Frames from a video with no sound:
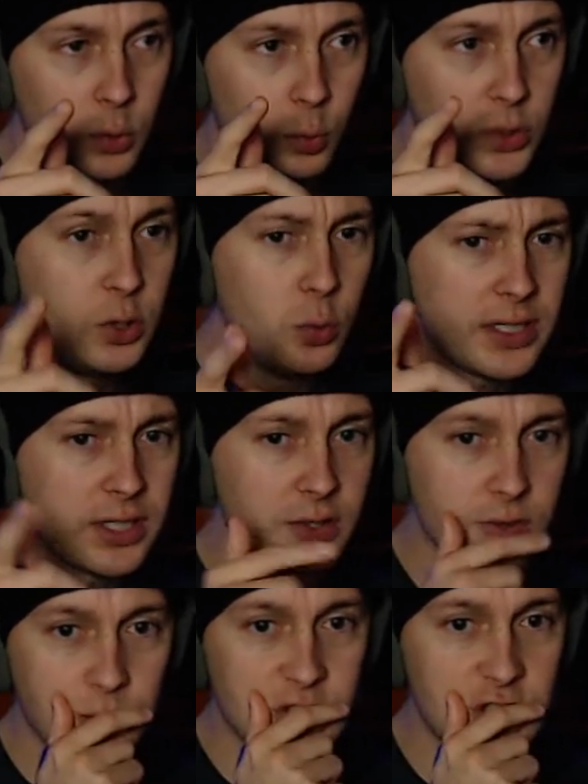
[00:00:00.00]
We do what
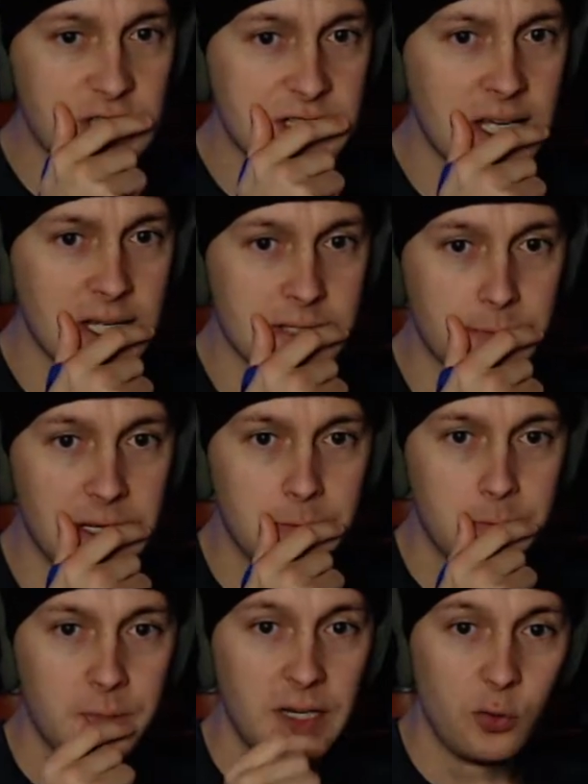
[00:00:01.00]
she says,
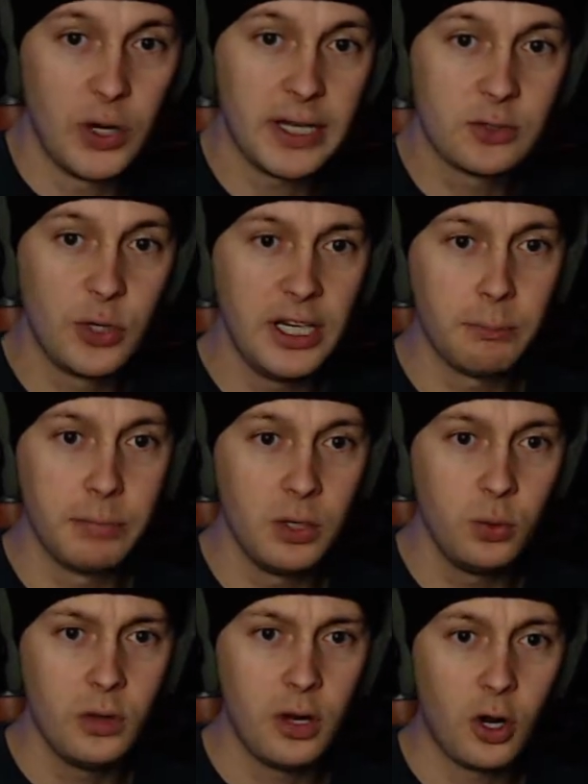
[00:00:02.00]
man. Red, green and
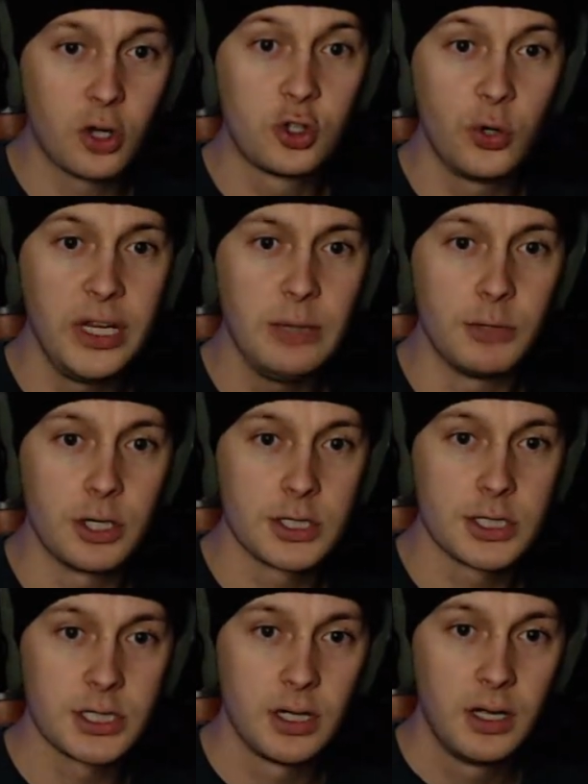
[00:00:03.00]
blue are
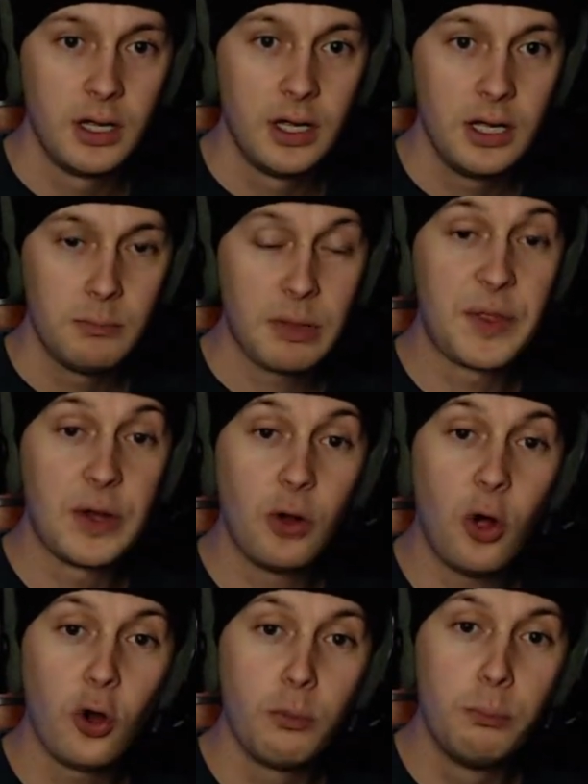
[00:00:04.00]
dreamers, but there
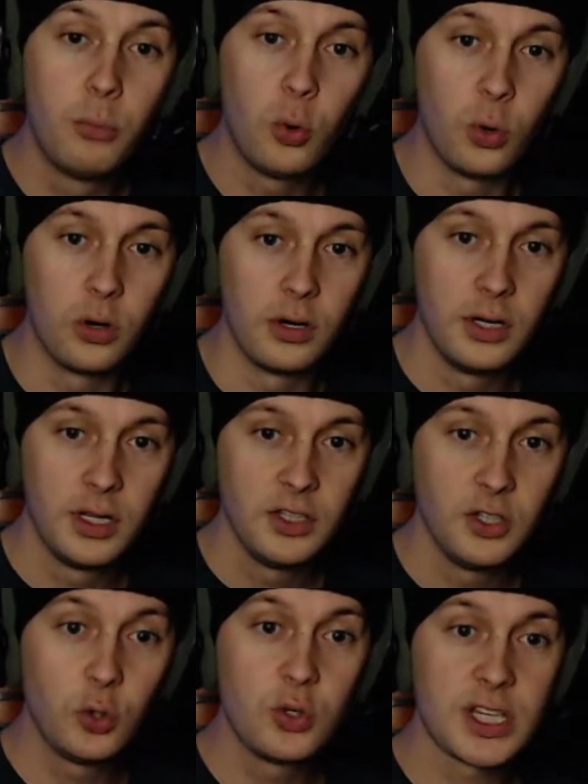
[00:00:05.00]
are more.
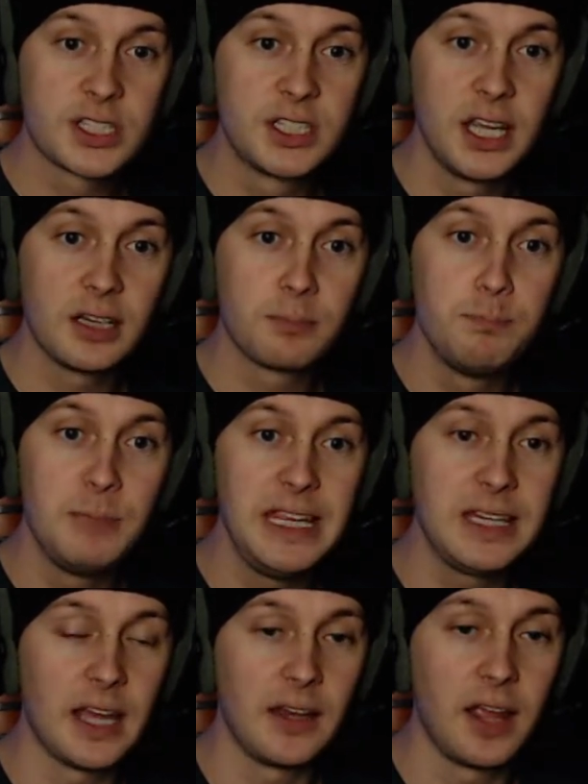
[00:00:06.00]
You just didn't
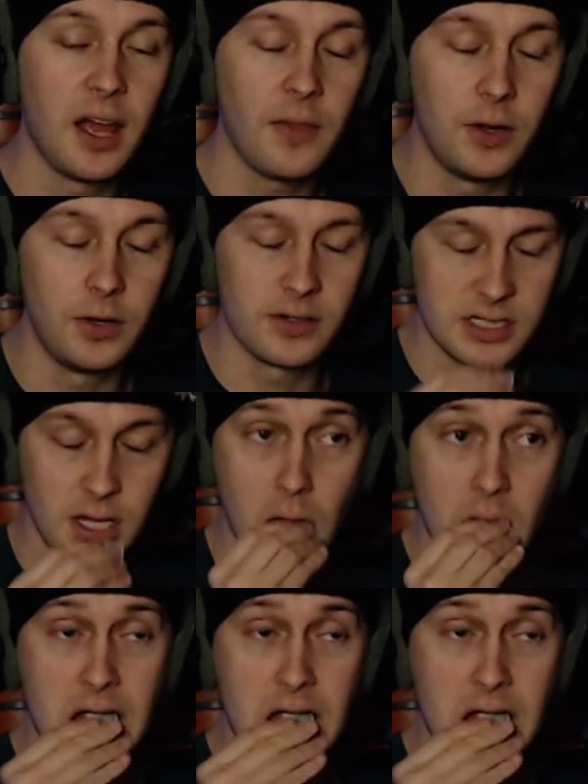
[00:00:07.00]
meet any others.